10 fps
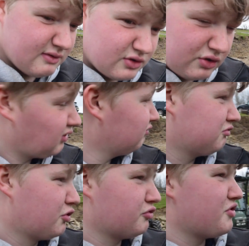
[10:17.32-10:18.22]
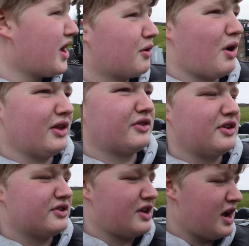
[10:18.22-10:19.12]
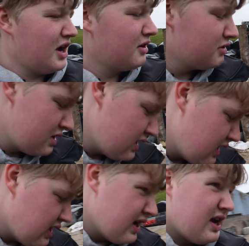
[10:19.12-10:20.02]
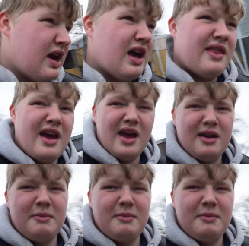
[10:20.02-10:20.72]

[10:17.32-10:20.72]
it's good rake, what else can you say? And then